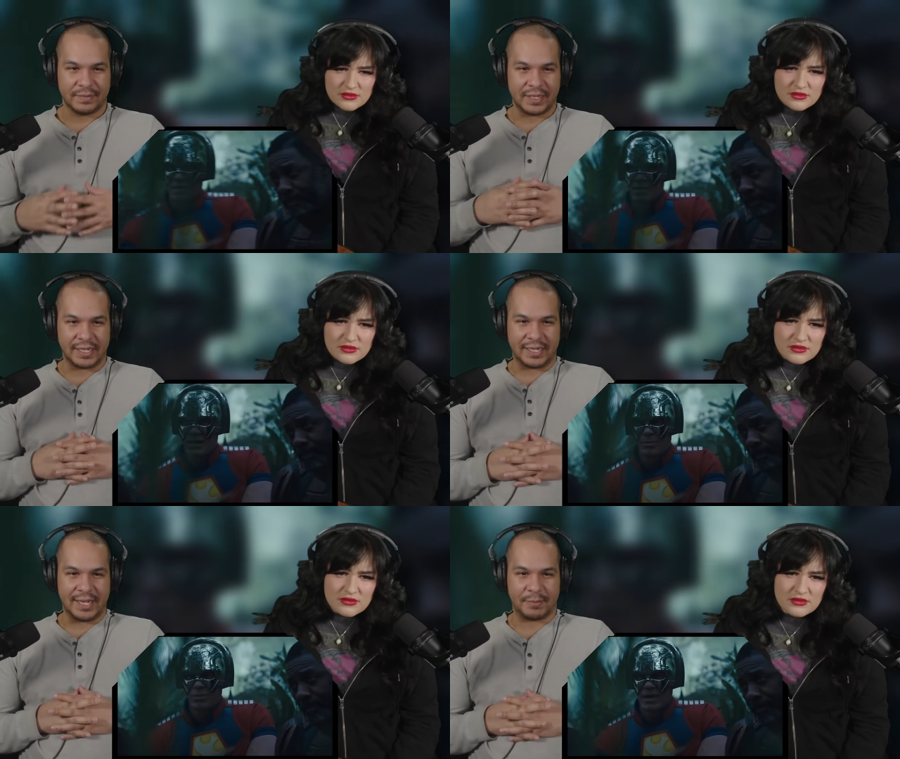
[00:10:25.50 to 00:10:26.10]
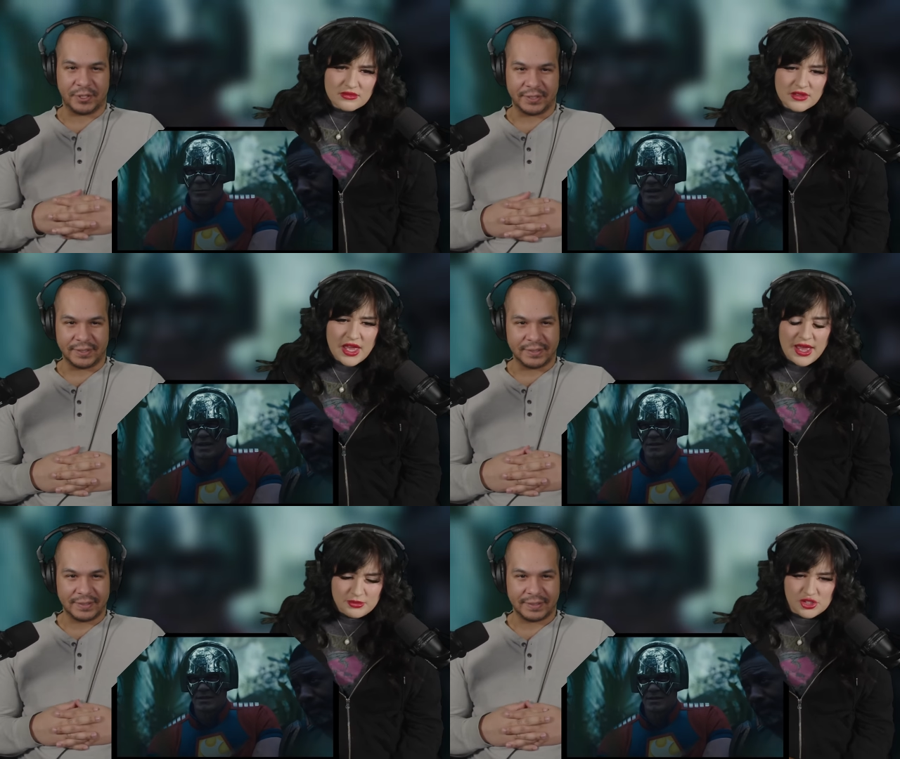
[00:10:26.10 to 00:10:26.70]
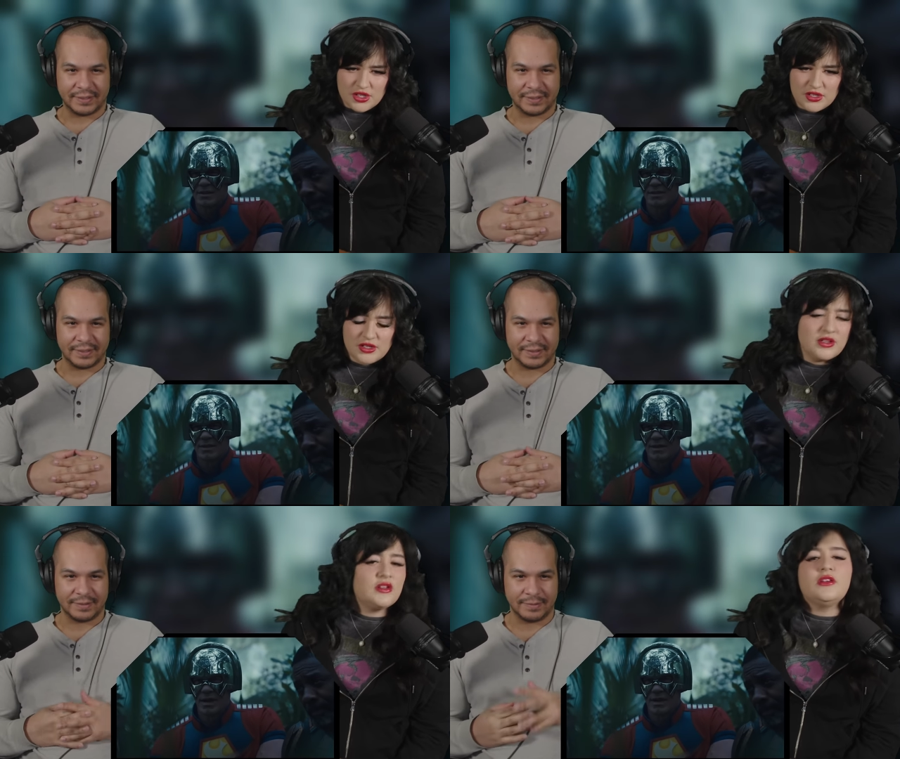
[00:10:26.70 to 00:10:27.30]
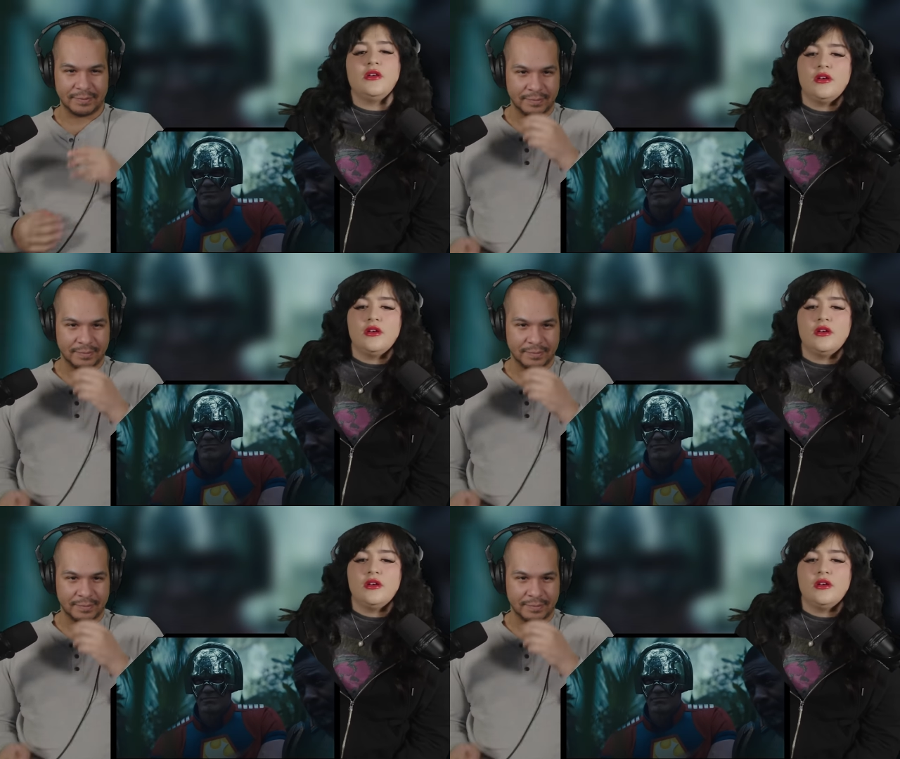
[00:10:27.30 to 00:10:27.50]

Speaker 1: Like captured.
Speaker 2: captured. The day.